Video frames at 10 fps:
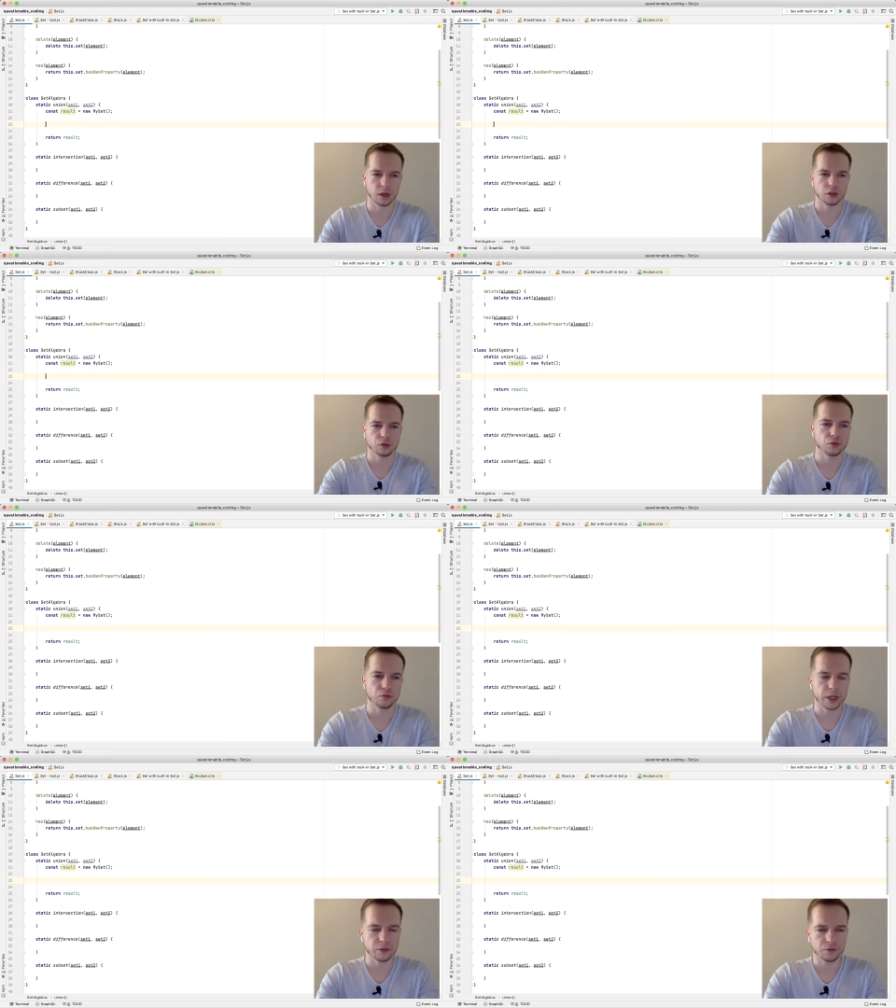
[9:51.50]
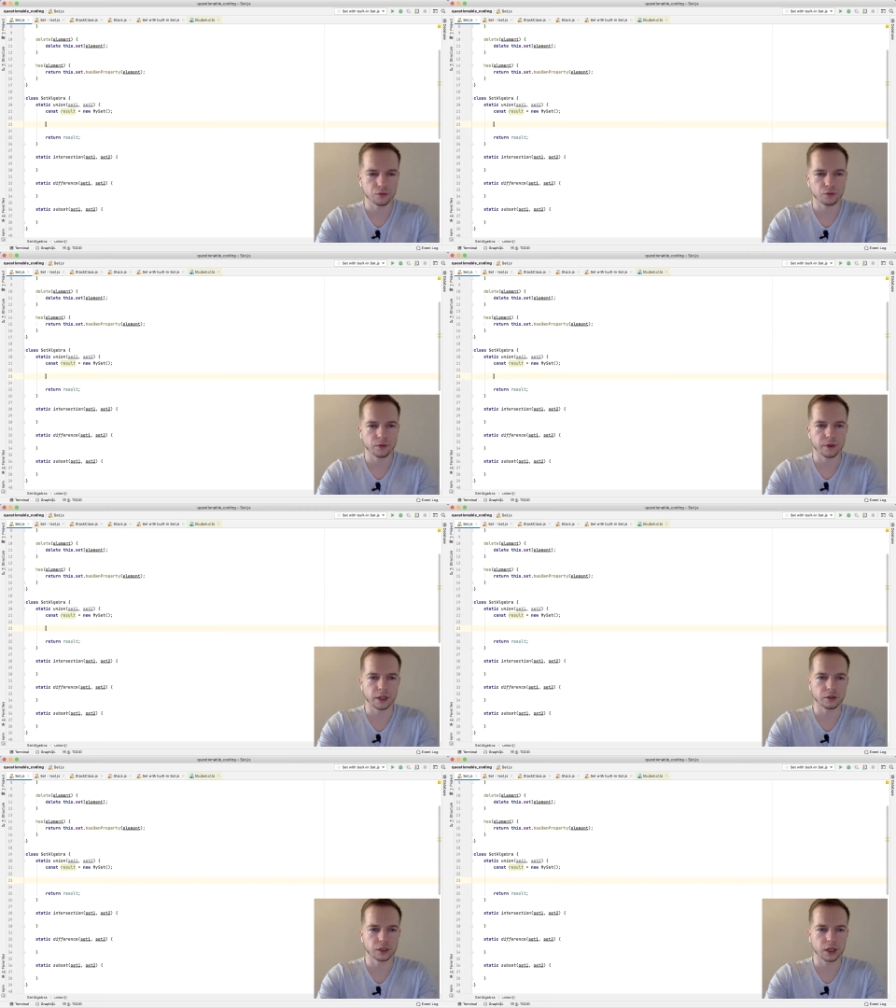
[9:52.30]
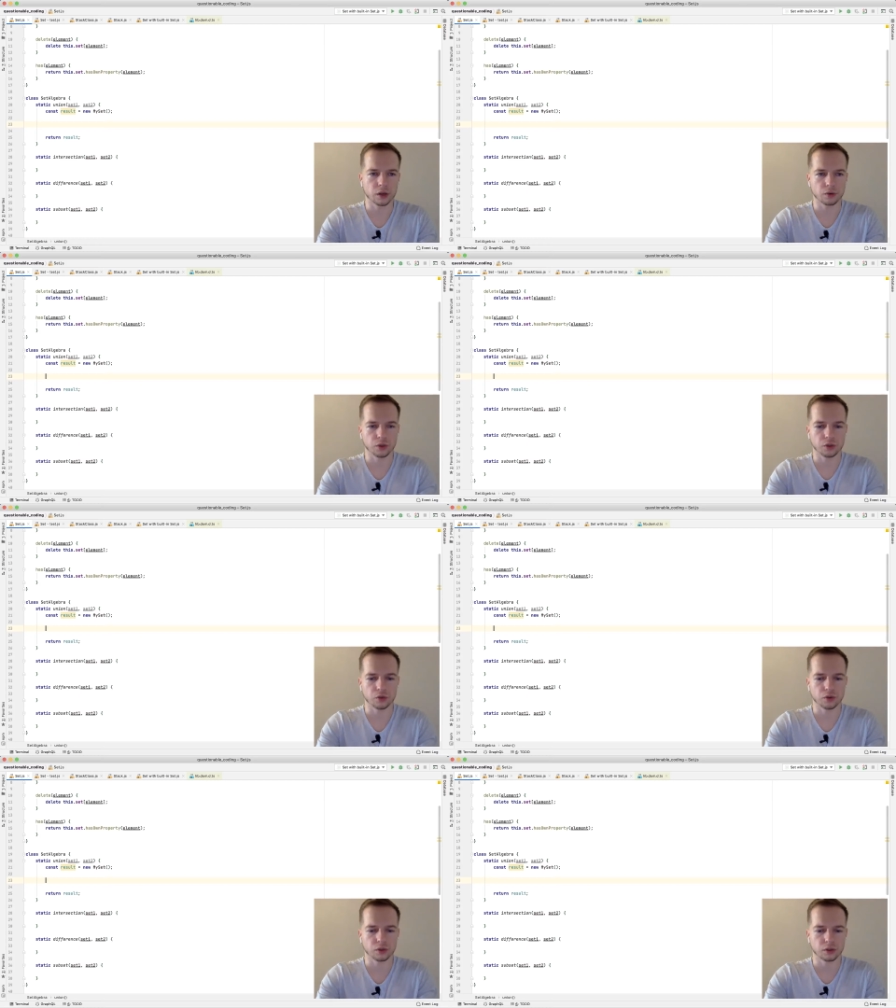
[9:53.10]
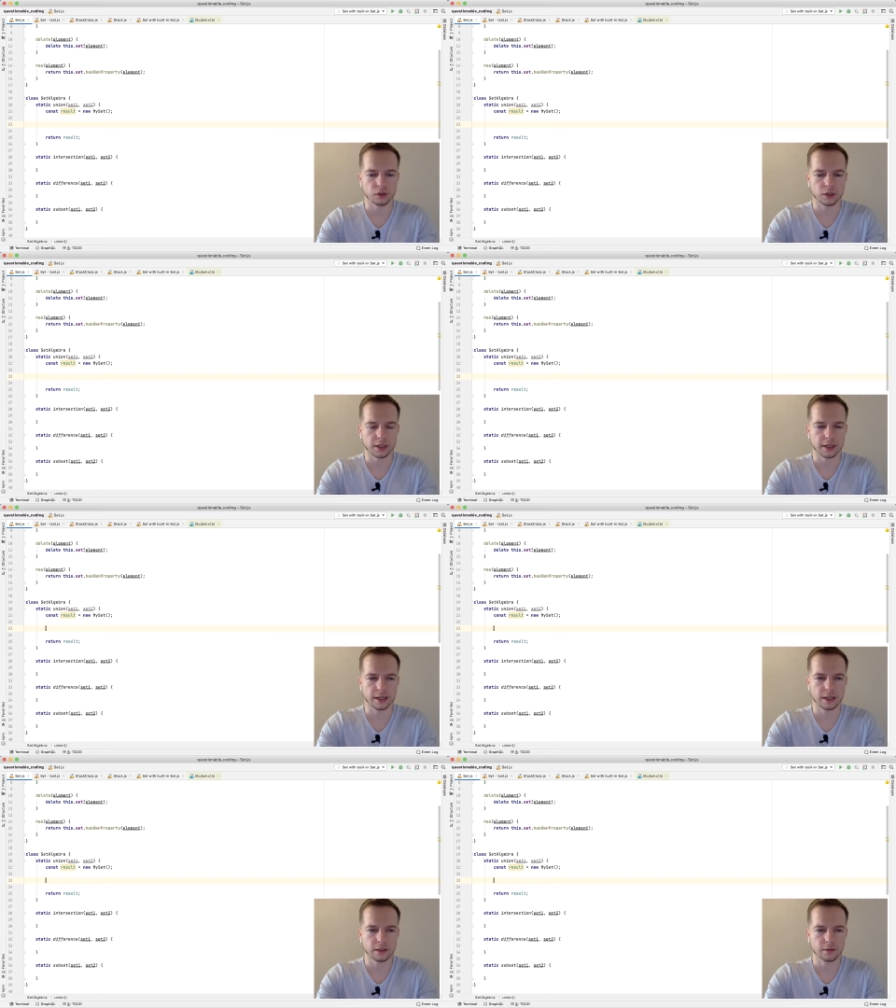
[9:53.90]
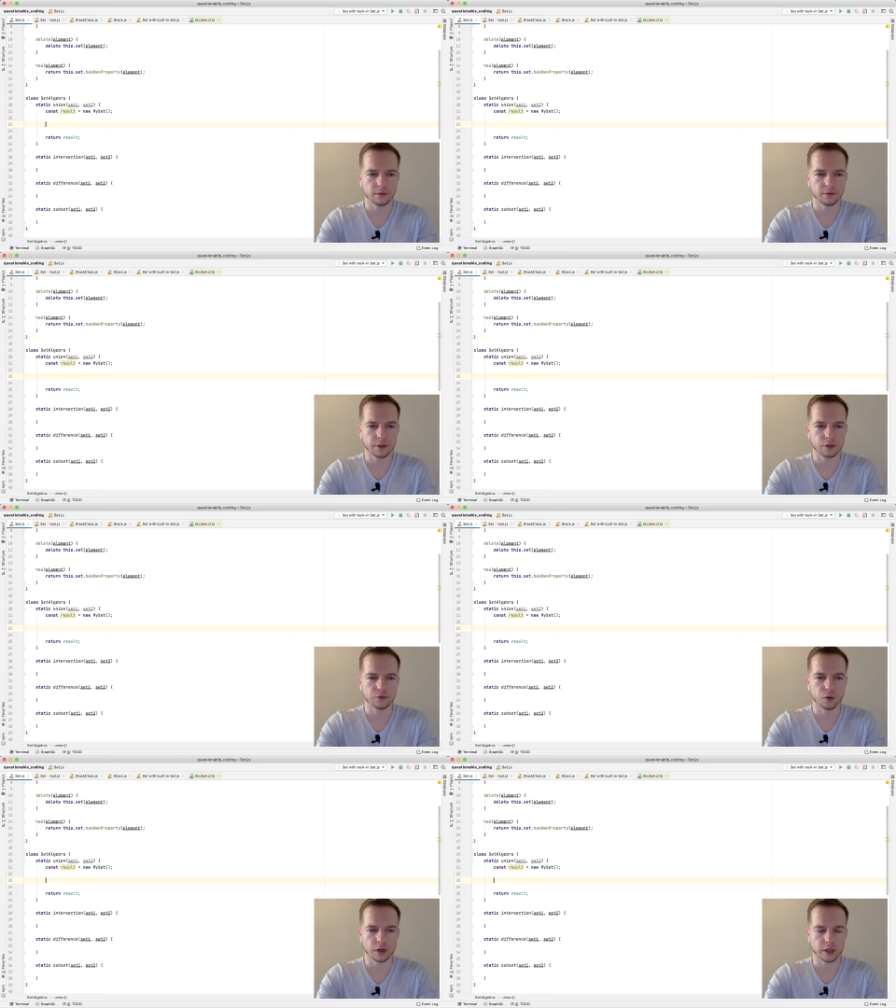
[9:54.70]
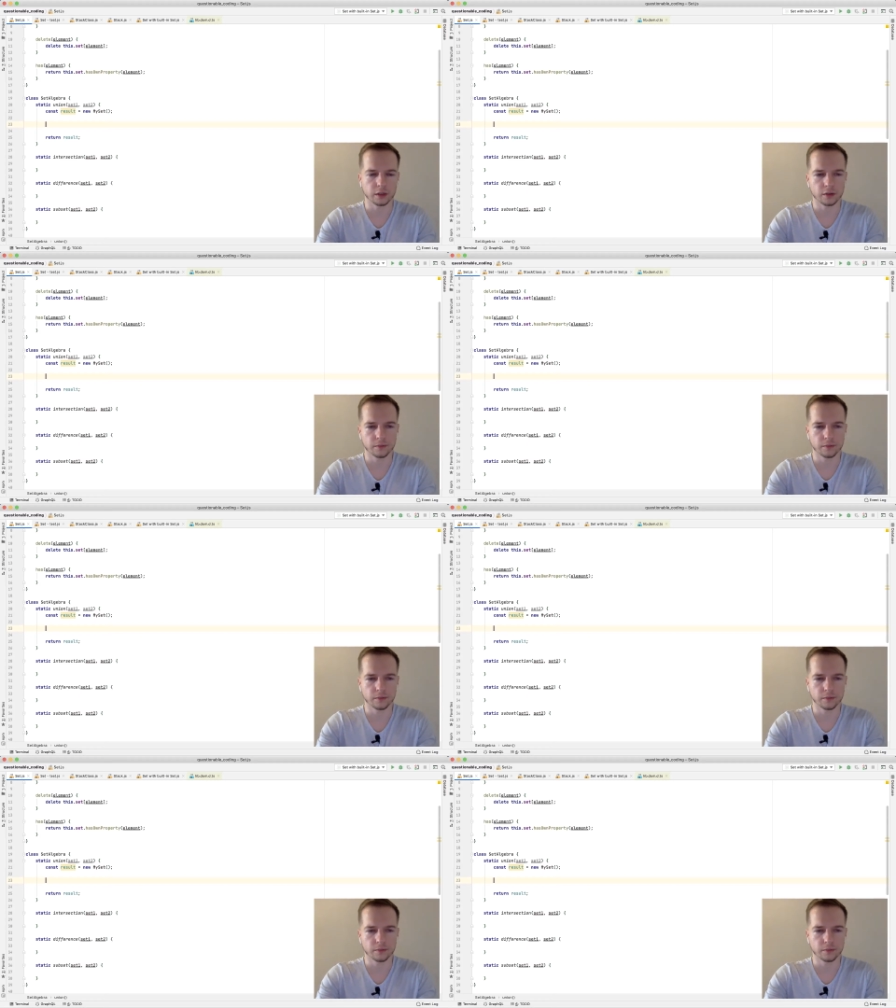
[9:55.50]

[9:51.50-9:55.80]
To iterate through the values, I'll use in function for in